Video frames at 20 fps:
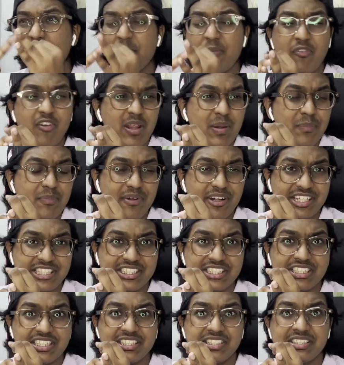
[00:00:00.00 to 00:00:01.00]
while
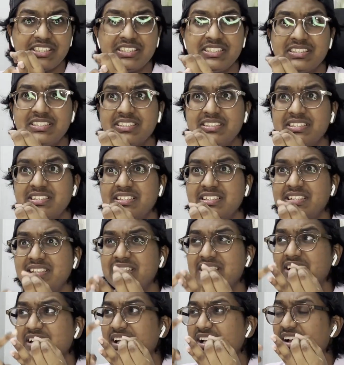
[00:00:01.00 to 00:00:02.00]
brushing,
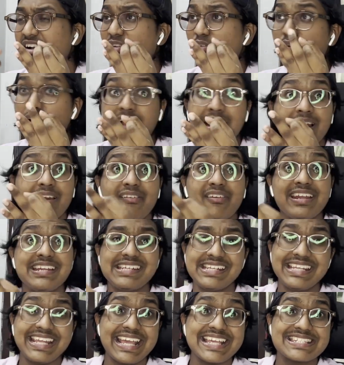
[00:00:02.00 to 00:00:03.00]
while
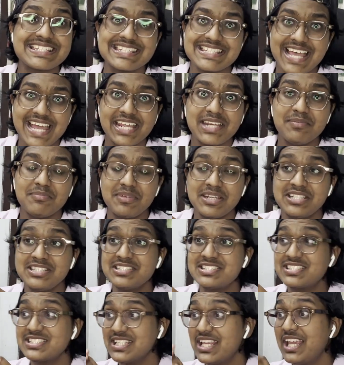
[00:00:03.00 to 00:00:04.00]
writing assignments.
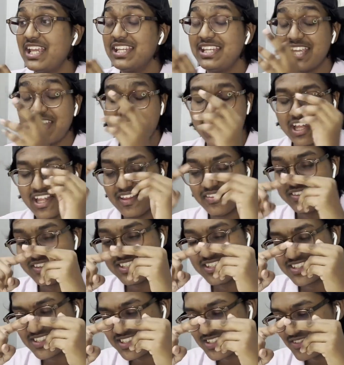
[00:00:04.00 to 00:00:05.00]
This
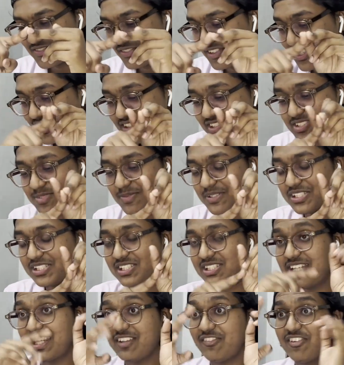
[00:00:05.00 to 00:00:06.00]
is a very special
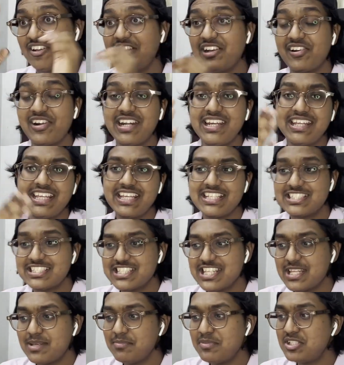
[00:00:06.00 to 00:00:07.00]
thing. While writing
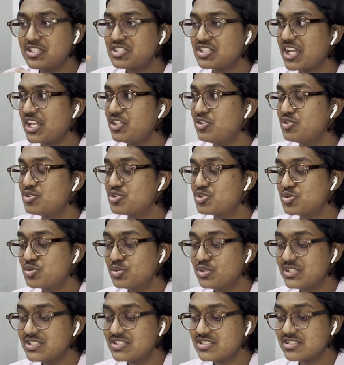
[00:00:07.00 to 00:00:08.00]
assignments, I used to
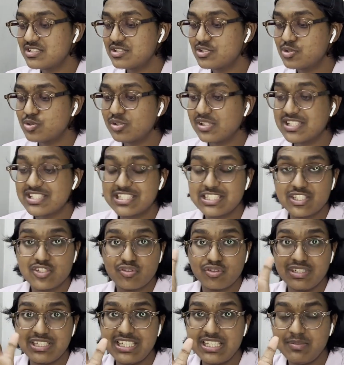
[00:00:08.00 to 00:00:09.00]
listen to the
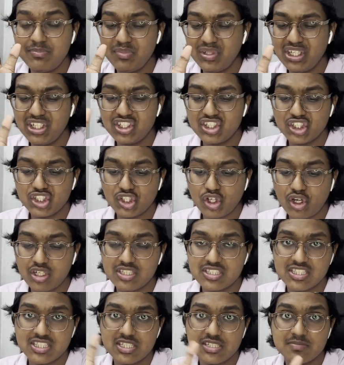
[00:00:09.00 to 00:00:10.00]
20-minute short
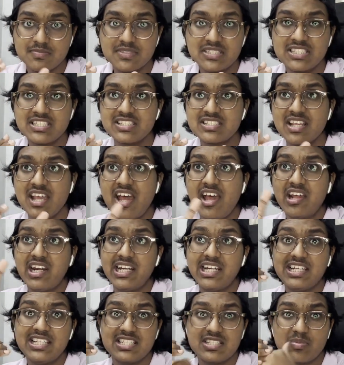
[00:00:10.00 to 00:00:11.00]
sermons
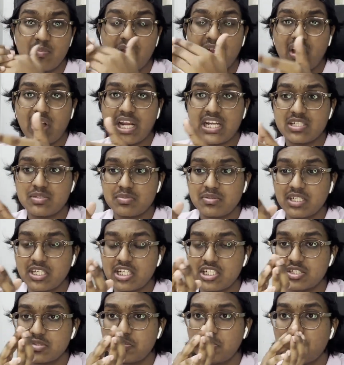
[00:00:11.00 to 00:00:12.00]
released by Raj
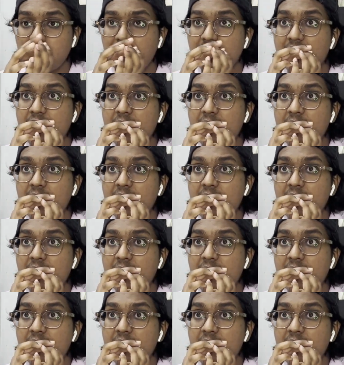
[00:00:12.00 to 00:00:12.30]
Prakash Paul.